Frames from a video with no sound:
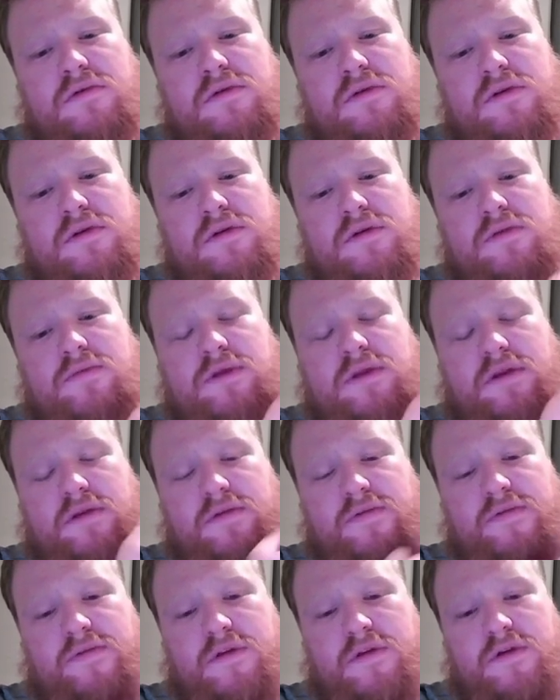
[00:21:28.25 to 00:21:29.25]
I mean,
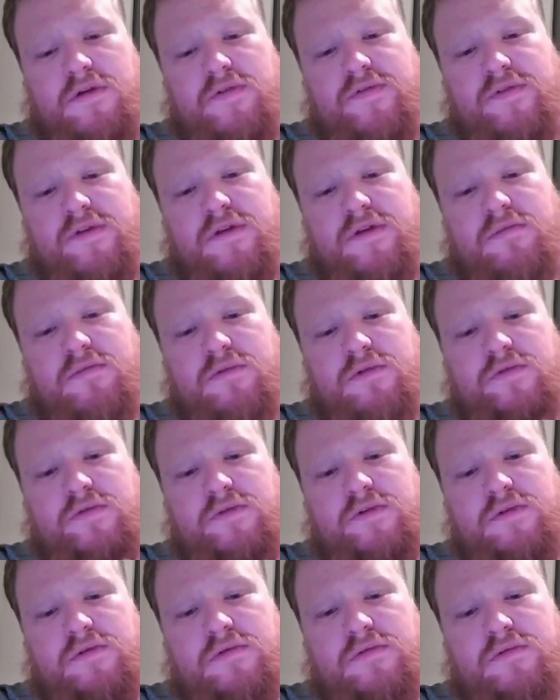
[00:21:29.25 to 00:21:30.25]
if he didn't move
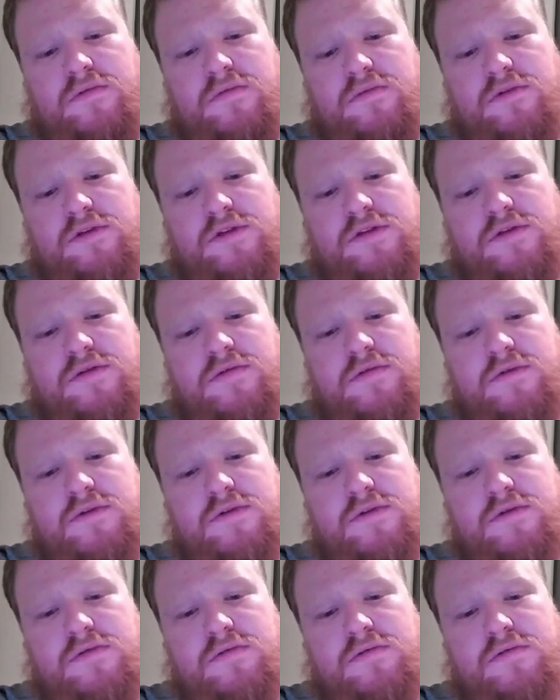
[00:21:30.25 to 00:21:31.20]
it, she's going to.